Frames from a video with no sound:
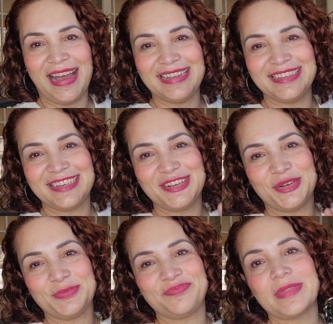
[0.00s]
I didn't
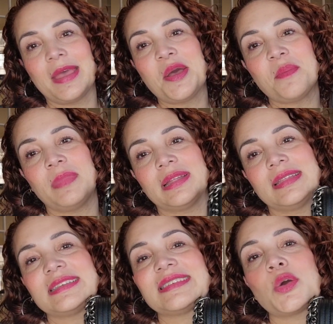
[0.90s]
know. But
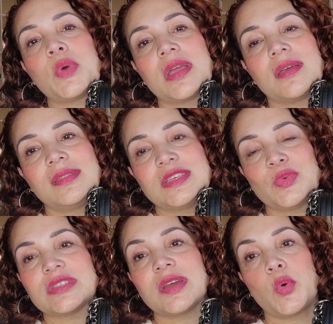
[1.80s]
this was
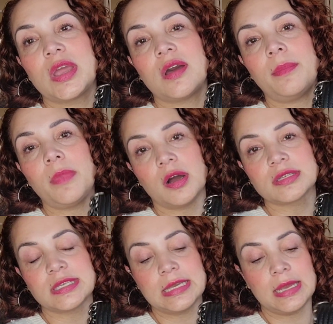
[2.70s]
a quick
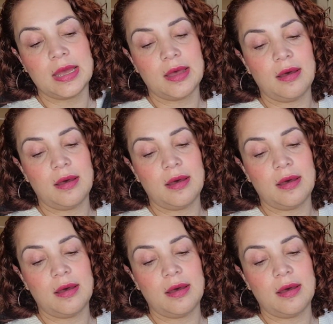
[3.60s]
unboxing.